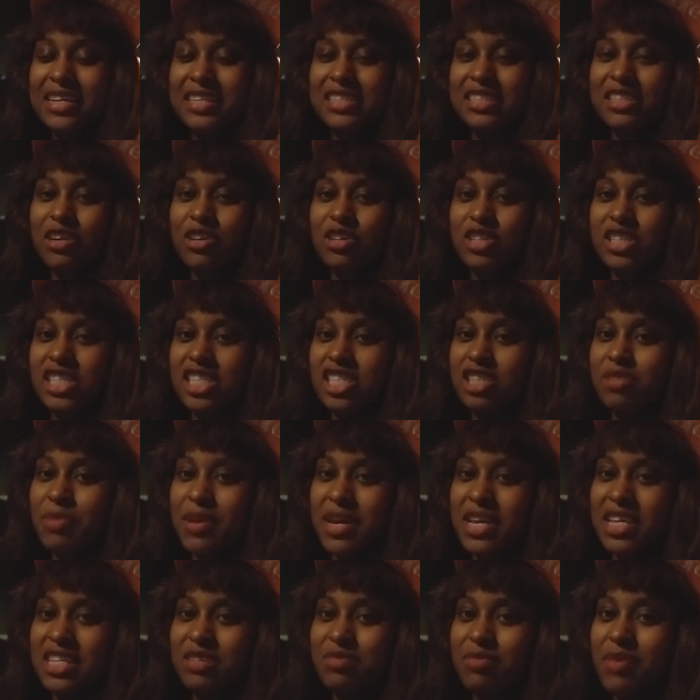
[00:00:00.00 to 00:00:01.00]
So she
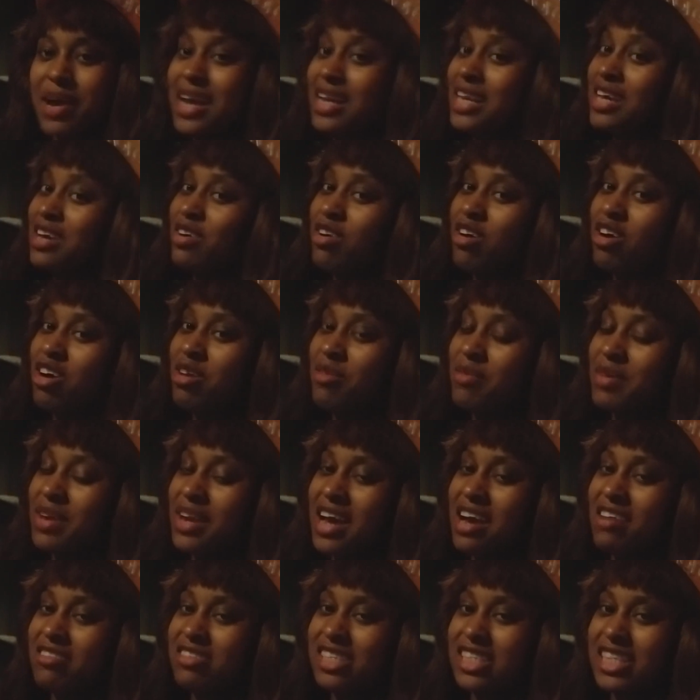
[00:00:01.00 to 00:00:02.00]
spends money on them and
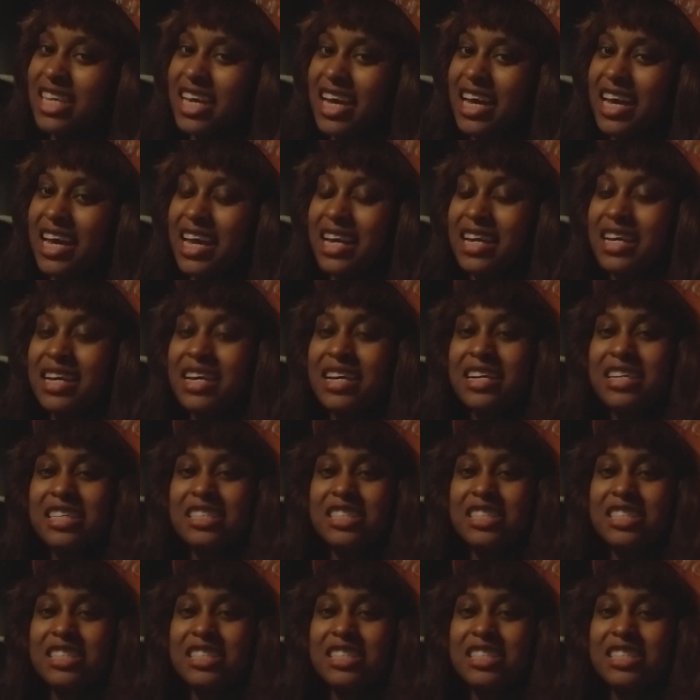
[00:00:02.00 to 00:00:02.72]
everything.